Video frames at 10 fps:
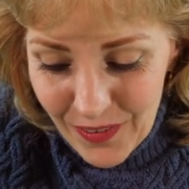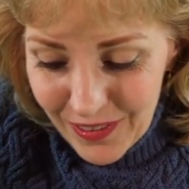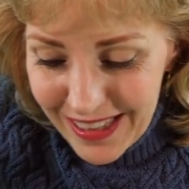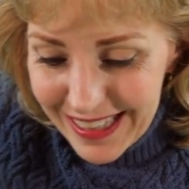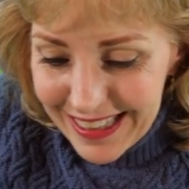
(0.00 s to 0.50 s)

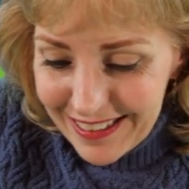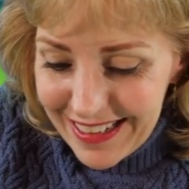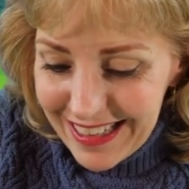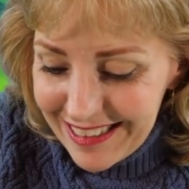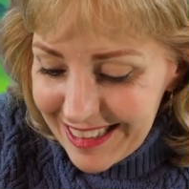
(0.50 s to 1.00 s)
look, they're
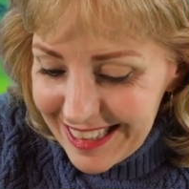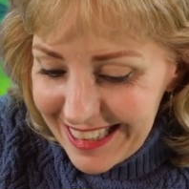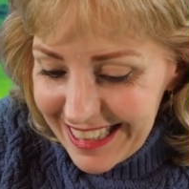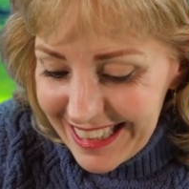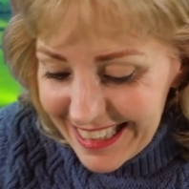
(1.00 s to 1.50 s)
nice and
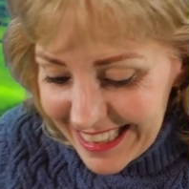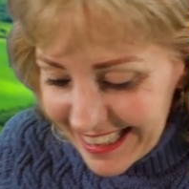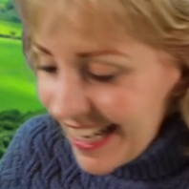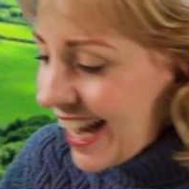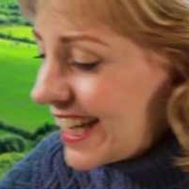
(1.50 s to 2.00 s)
teeny
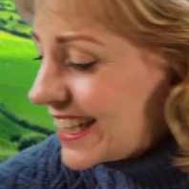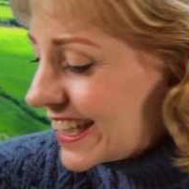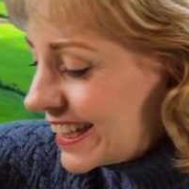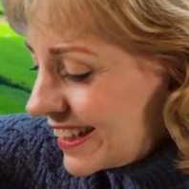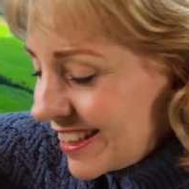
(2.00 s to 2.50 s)
tiny.
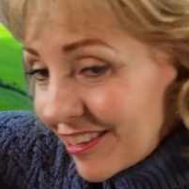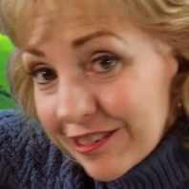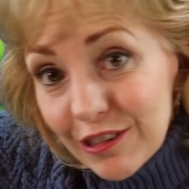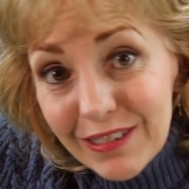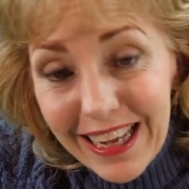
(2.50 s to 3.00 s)

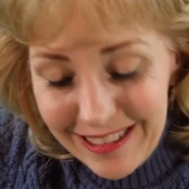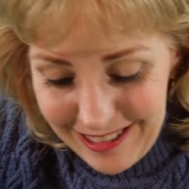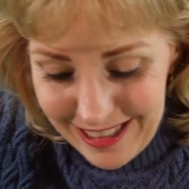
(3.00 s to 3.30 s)
So nice